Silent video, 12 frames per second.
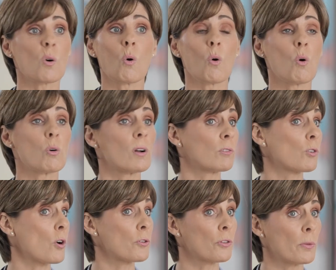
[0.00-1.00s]
or
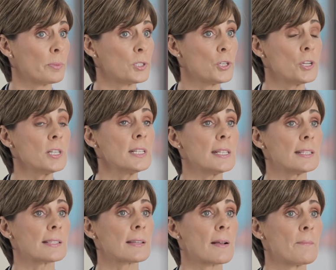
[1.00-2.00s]
growth
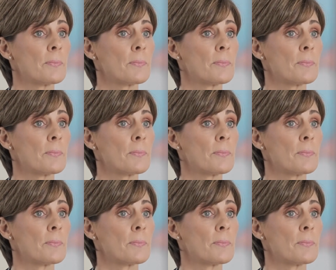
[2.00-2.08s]
opportunities.